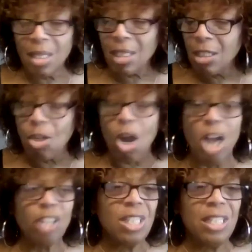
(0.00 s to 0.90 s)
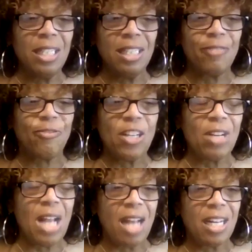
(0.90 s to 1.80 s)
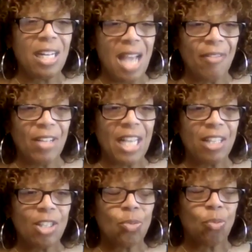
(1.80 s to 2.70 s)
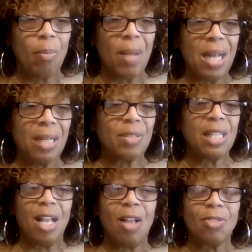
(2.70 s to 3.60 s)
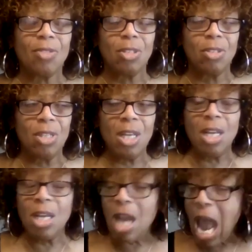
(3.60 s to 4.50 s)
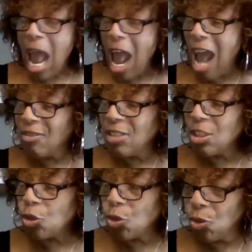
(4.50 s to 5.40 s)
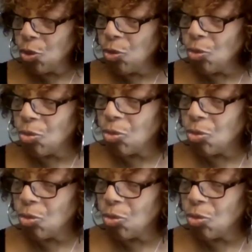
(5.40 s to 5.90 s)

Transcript: largely figuring out how to navigate this world by themselves, having to